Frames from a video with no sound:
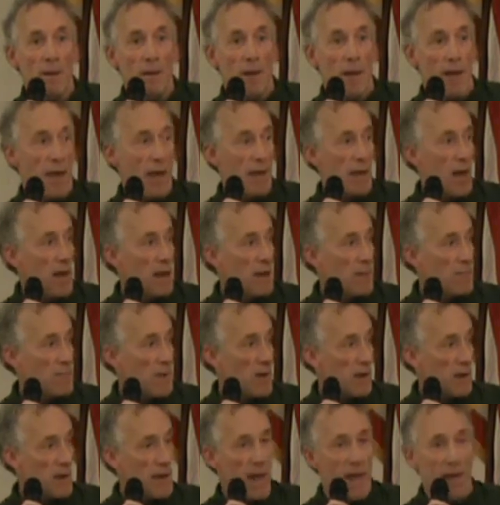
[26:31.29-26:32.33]
And
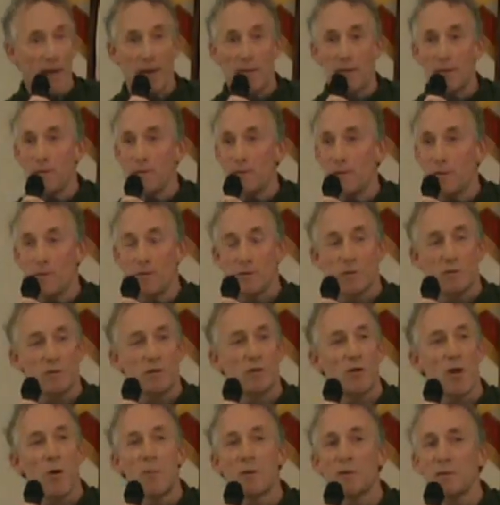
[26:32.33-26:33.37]
again, there's
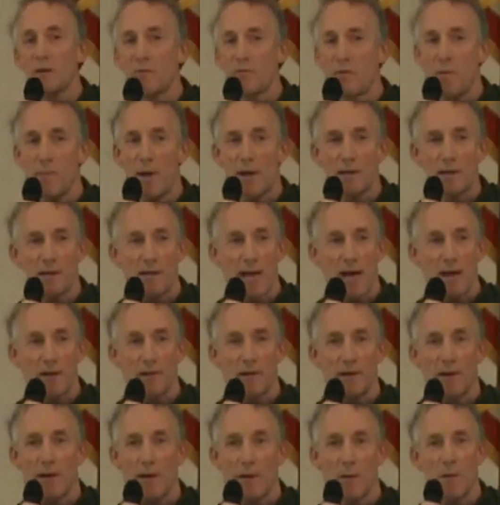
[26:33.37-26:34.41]
so much information out
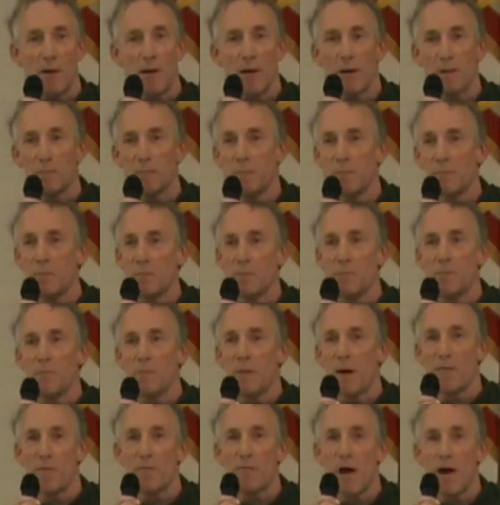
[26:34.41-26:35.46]
there.
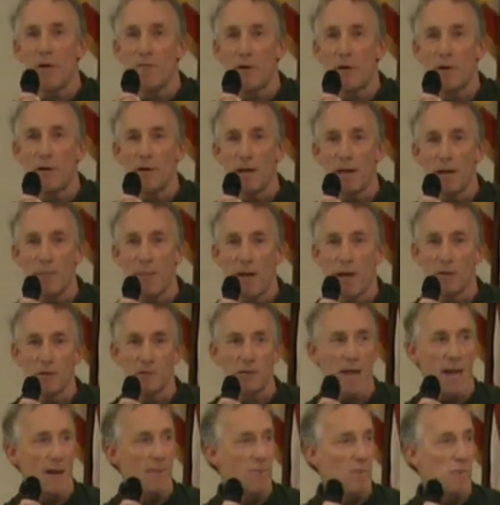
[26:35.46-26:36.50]
About 500
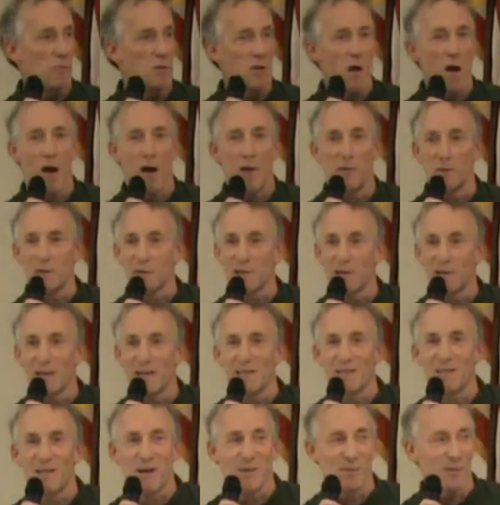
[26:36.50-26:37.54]
emails came from John just the
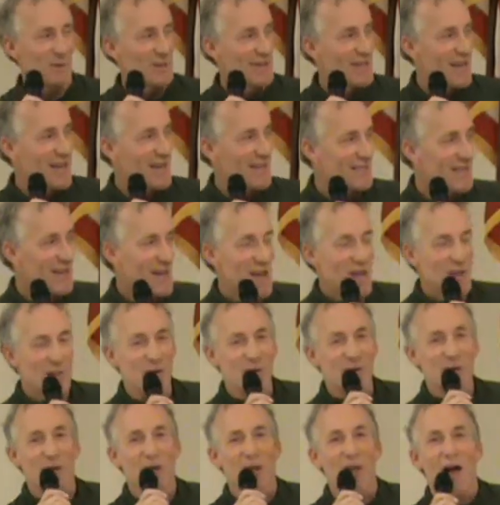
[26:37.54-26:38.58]
last couple of days.
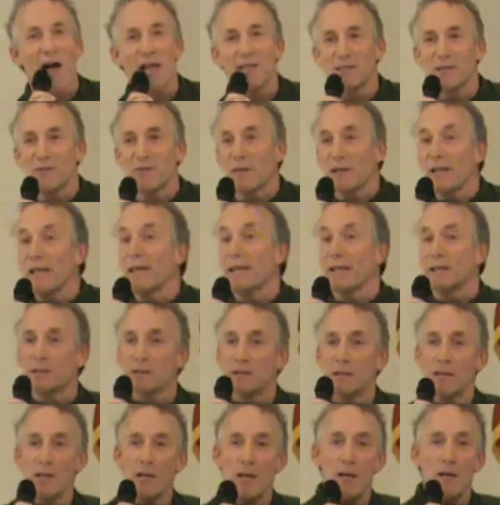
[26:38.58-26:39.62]
There's lots of
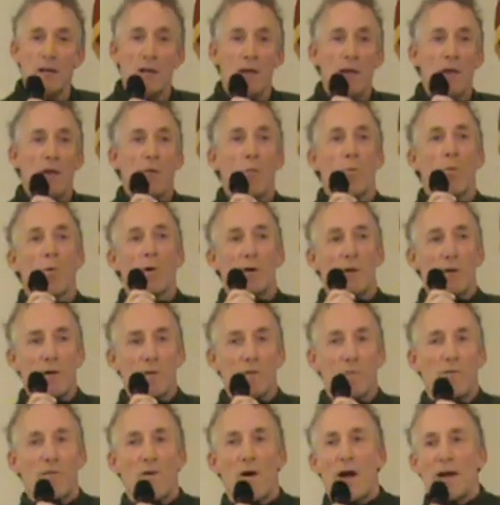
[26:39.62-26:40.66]
links where you
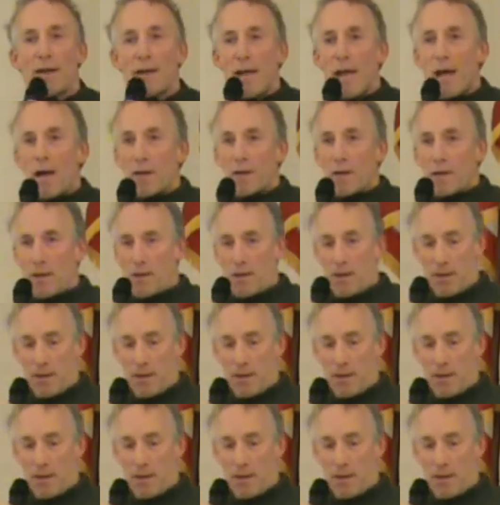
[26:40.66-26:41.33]
can find out,